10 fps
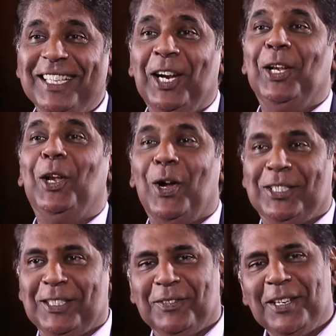There are
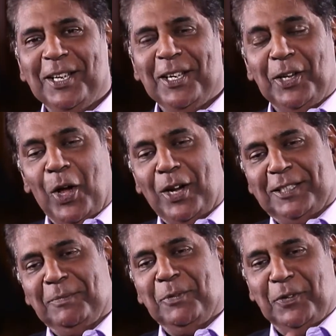lots
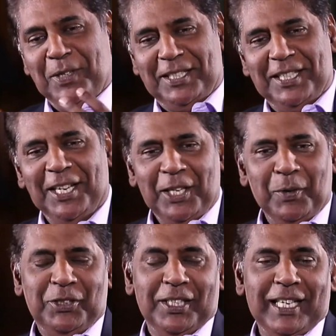of movies
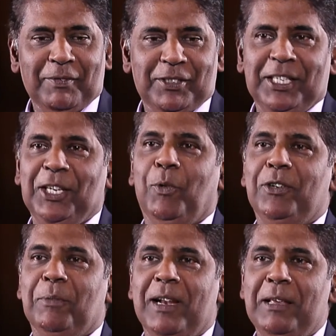you should never see and you want
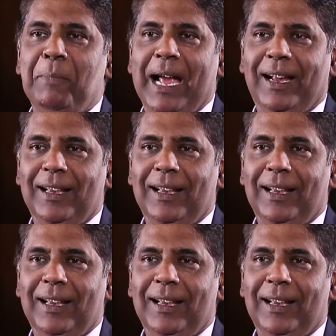your money back.